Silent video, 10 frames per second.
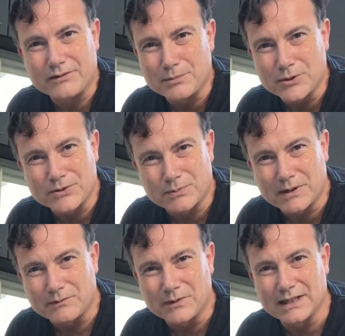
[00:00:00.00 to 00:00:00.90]
Vermouths
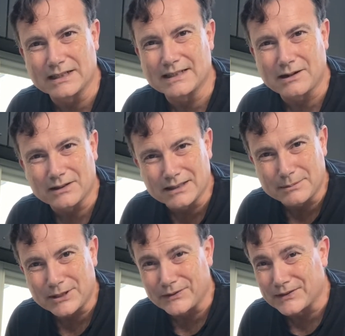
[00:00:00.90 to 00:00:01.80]
weren't really, they were a little
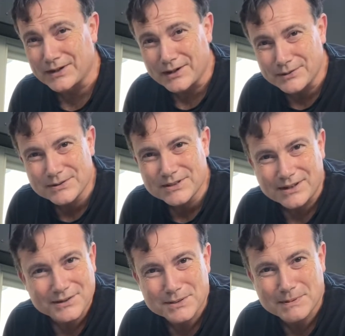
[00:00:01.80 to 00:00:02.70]
bit on the nose,
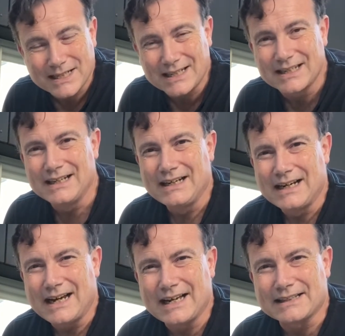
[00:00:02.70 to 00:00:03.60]
so to speak,
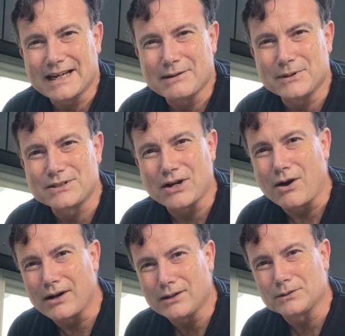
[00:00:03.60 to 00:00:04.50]
and they were
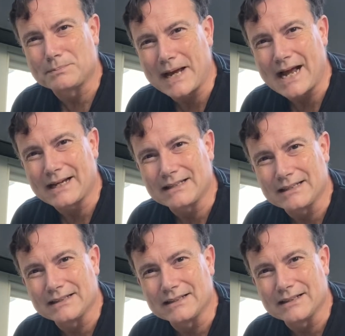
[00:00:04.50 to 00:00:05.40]
dialed back
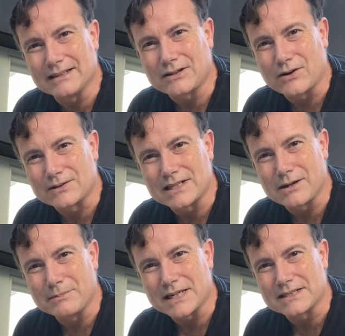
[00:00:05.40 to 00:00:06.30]
in the cocktail
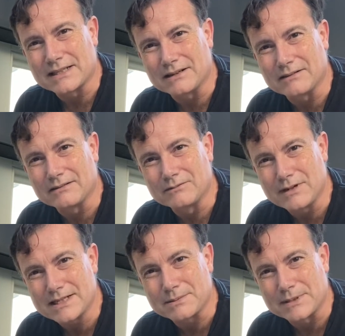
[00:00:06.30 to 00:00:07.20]
mixing
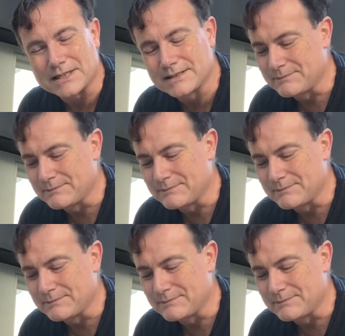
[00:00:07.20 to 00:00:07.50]
recipes.